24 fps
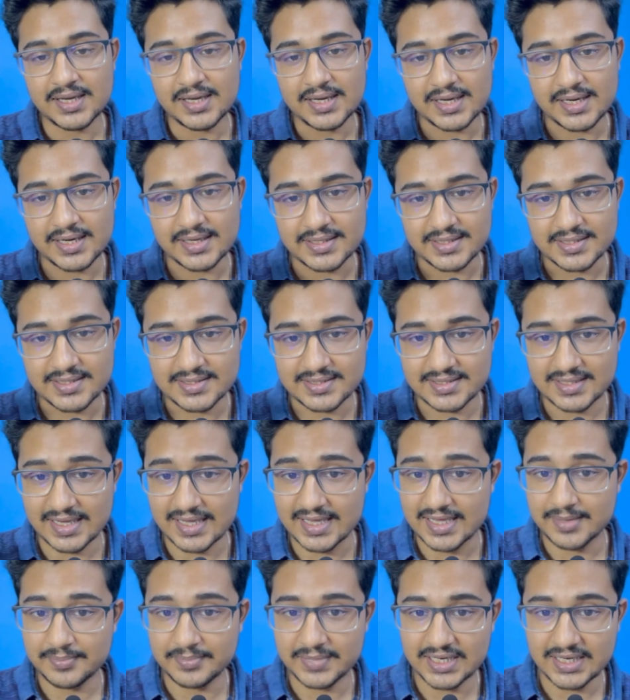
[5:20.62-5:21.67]
it is
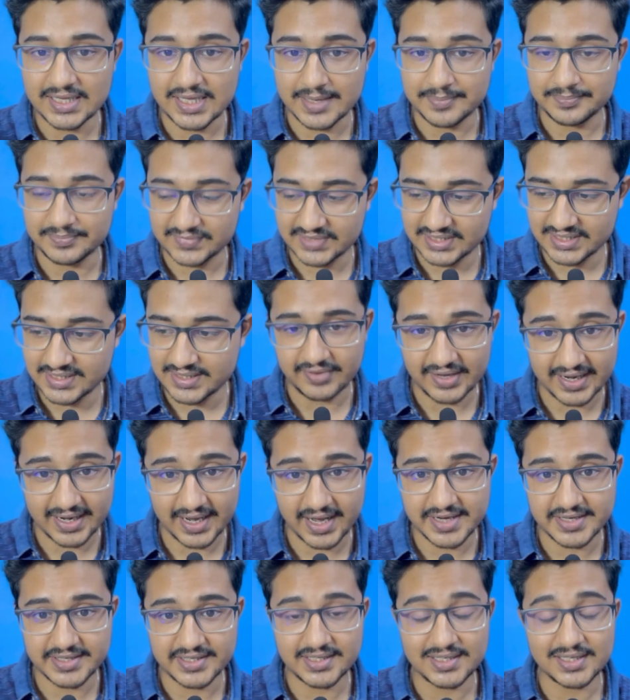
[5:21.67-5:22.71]
aml m3
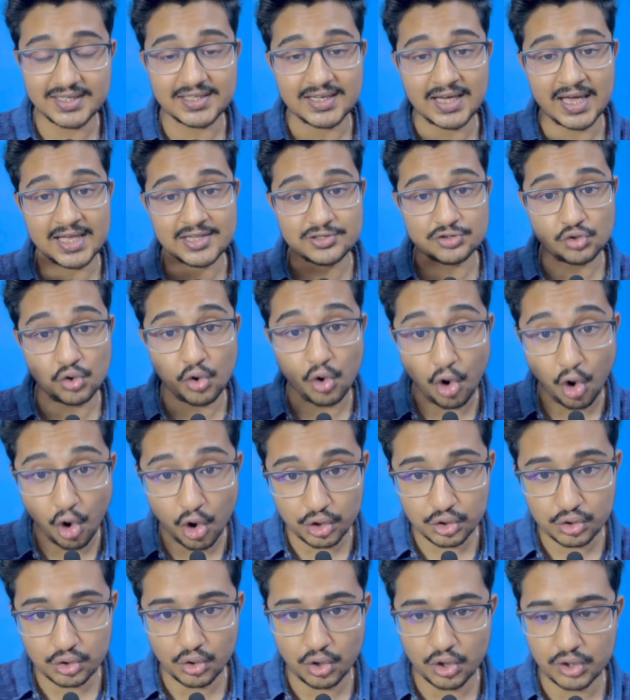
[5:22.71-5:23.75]
variety it has Auer
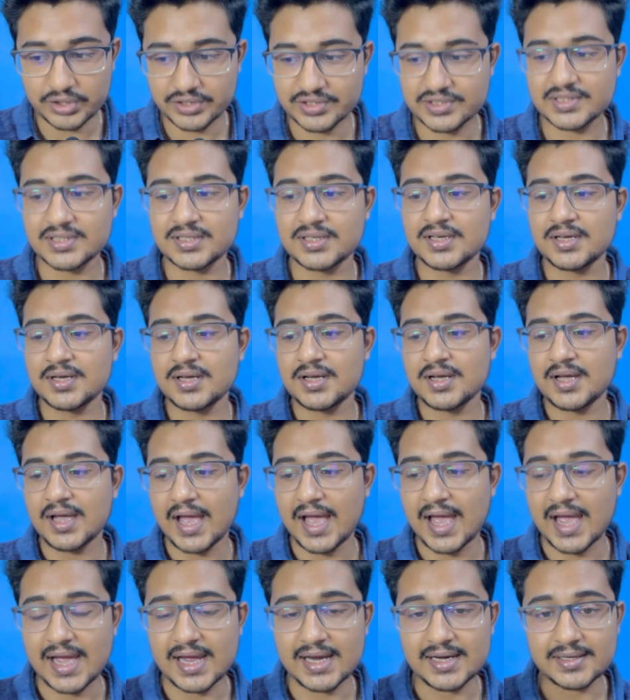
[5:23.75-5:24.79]
rods
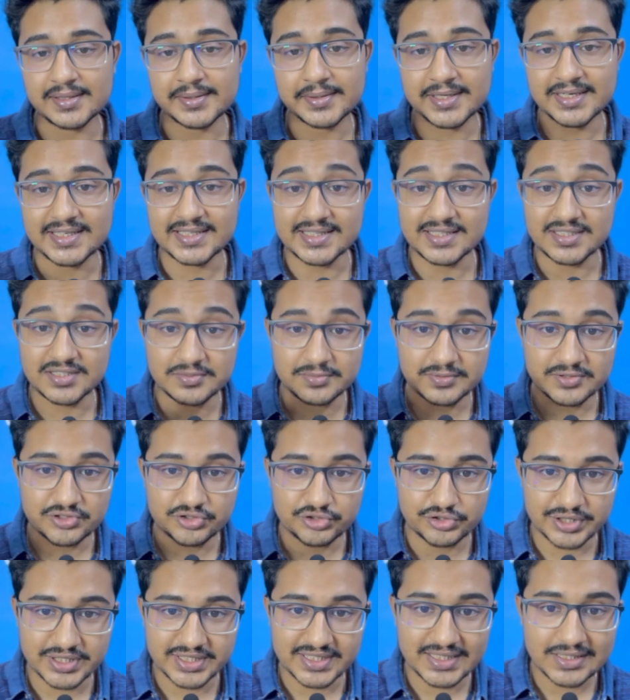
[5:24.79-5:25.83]
and it is
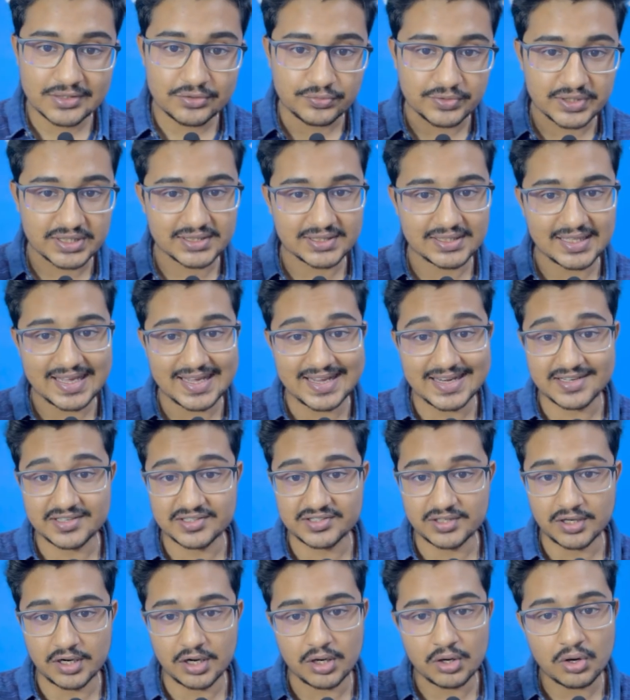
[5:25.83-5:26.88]
treated with
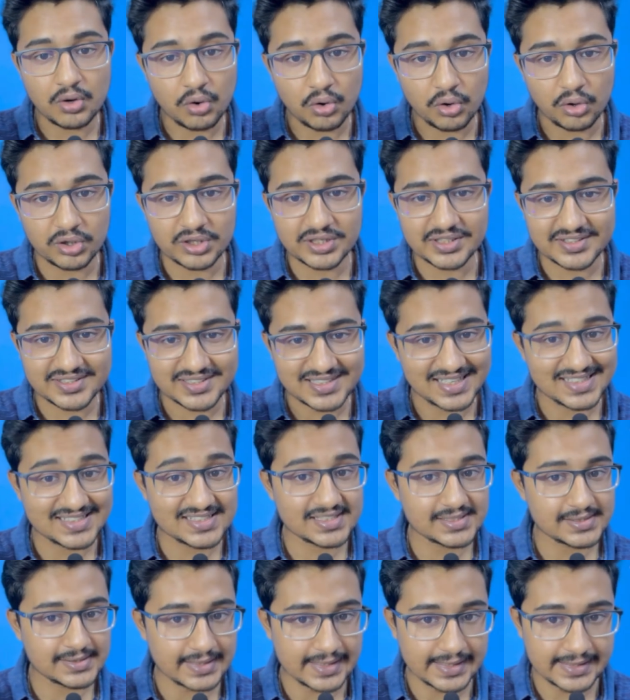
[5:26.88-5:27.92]
atra all
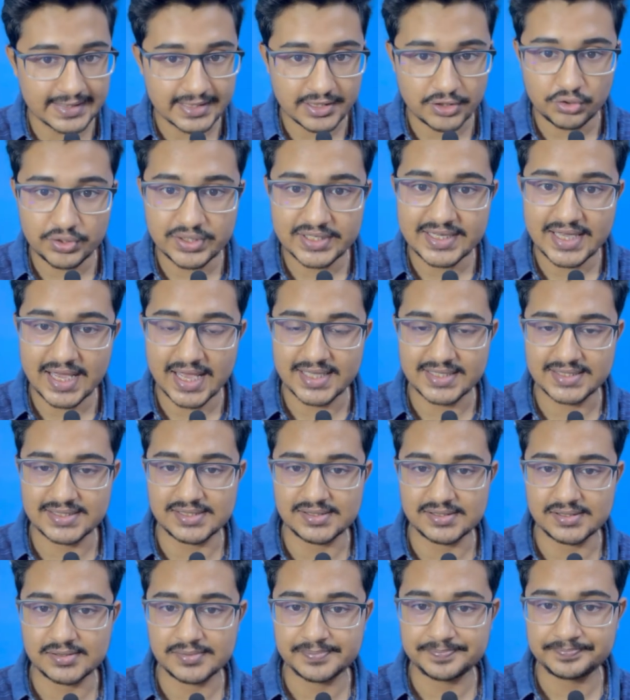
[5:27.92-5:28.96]
trans retinoic
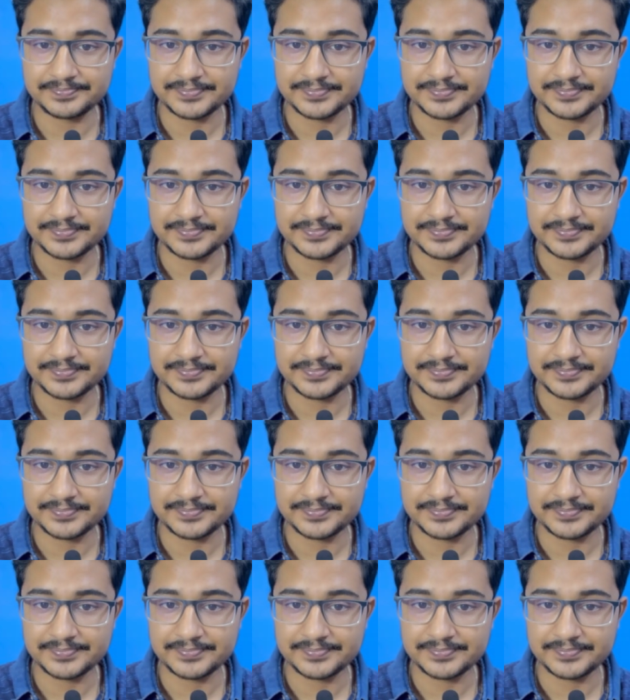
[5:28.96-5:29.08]
acid